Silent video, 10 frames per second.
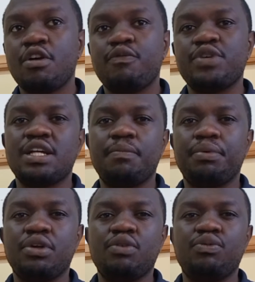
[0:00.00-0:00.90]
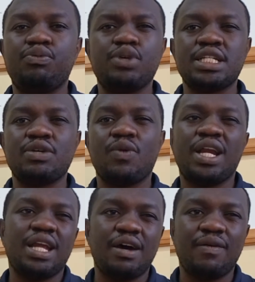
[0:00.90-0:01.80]
For example, if you're taking
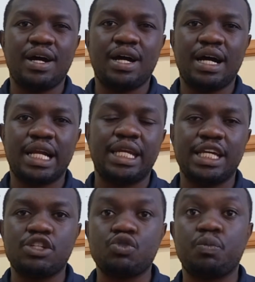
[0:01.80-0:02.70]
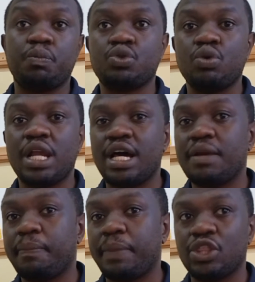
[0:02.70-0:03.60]
1 hour a day to
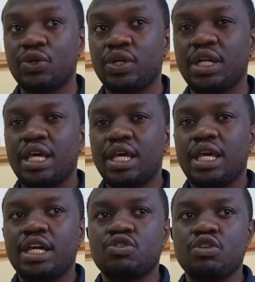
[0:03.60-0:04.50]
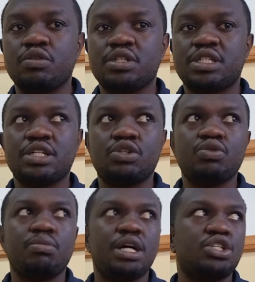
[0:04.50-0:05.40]
learn Python, it will take
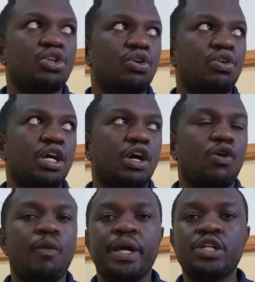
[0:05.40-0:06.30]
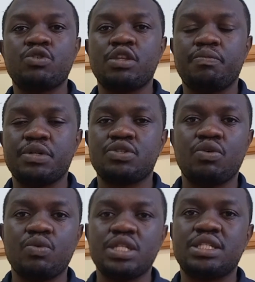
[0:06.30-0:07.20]
you much longer compared to the
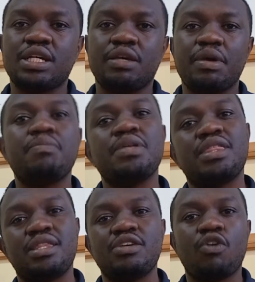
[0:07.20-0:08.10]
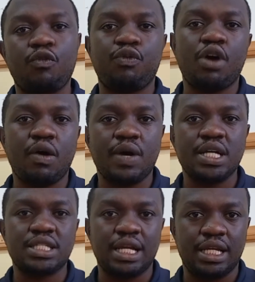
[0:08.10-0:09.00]
person who is taking maybe 3 or 4
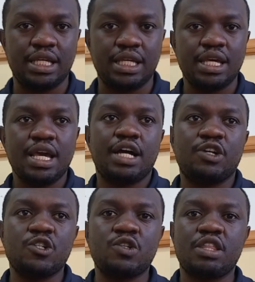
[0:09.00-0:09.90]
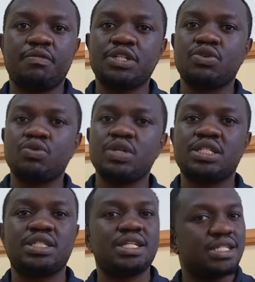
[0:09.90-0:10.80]
hours a day. And also the person who
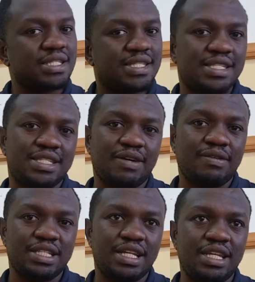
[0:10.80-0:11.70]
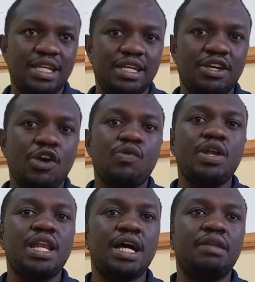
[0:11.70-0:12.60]
is taking 6 hours a day
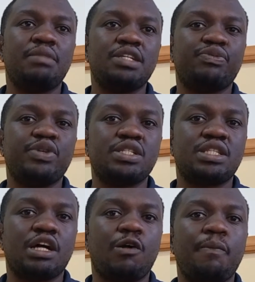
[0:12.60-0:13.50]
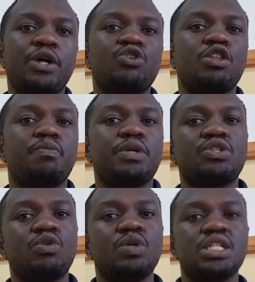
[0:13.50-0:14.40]
will learn much faster compared to the
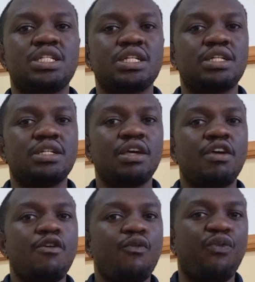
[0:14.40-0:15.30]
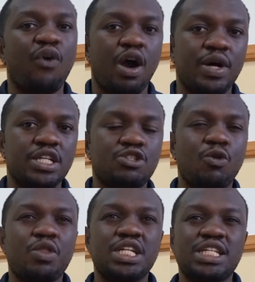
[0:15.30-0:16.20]
person who is taking 4 hours.
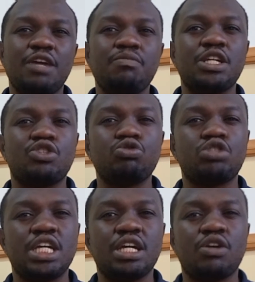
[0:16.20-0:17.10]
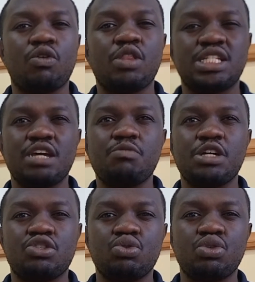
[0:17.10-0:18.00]
So the time that you take or the time
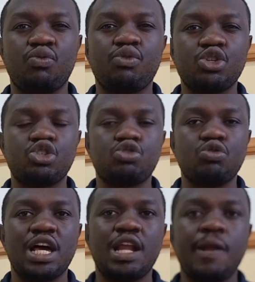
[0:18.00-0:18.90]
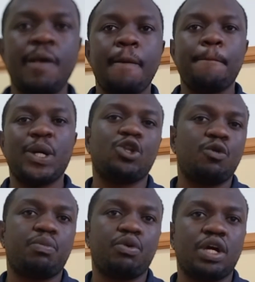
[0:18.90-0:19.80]
that you devote to learn
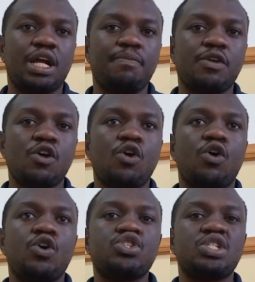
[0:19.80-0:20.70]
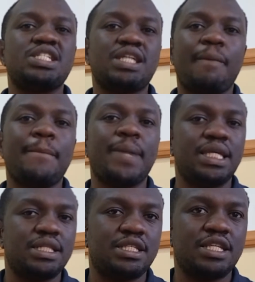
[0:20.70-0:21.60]
Python programming also
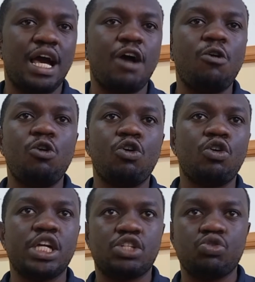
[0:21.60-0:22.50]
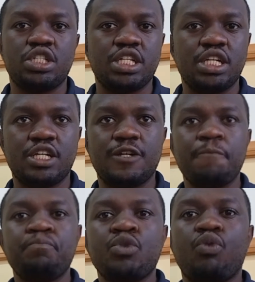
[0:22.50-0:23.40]
determines how long it will take
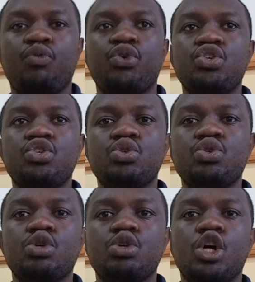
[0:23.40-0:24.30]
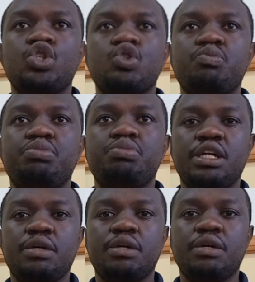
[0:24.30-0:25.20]
for you to
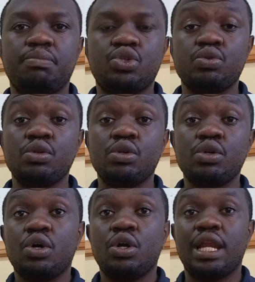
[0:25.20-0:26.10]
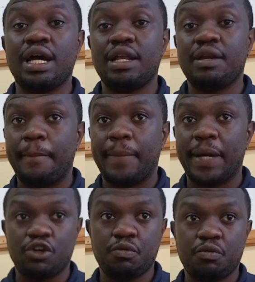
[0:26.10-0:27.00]
be able to learn
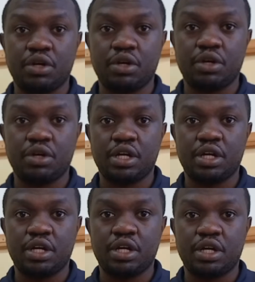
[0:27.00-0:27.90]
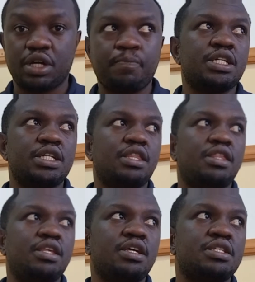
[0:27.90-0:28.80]
Python programming. The next
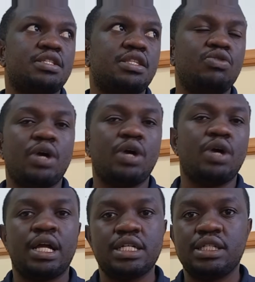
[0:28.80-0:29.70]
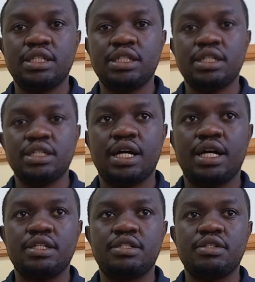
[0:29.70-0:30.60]
thing is your understanding,
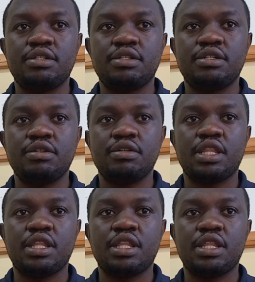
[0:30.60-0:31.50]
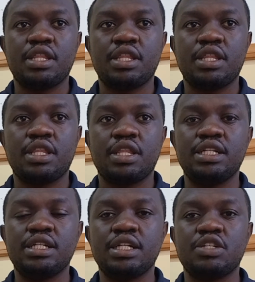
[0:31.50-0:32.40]
and in the case of
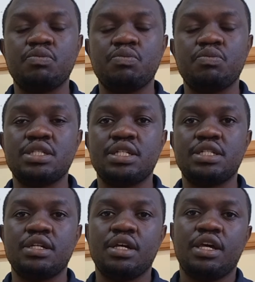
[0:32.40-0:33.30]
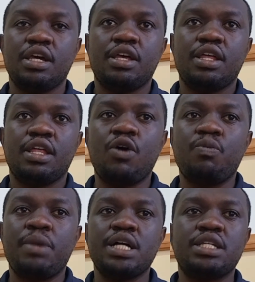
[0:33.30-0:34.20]
understanding, it means that how
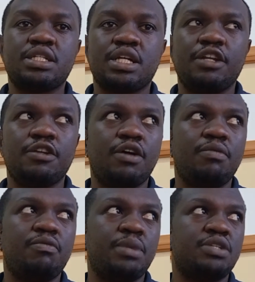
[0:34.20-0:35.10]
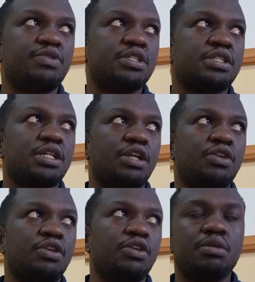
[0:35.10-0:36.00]
much fast can
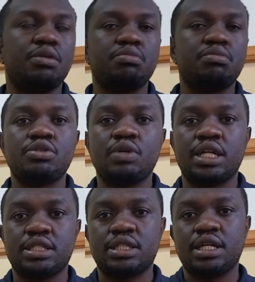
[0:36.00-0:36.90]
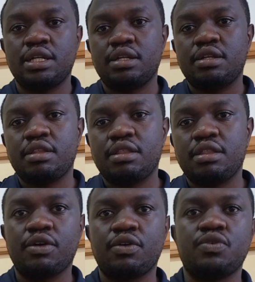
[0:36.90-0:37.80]
you be able to understand
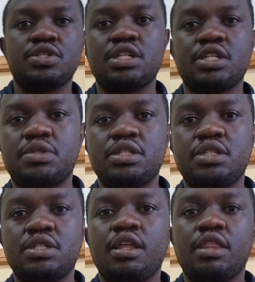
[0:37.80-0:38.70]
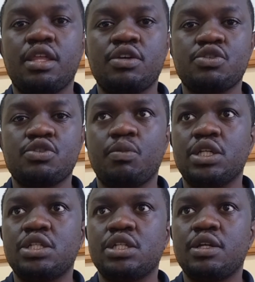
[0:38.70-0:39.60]
the concepts. Thank you so much.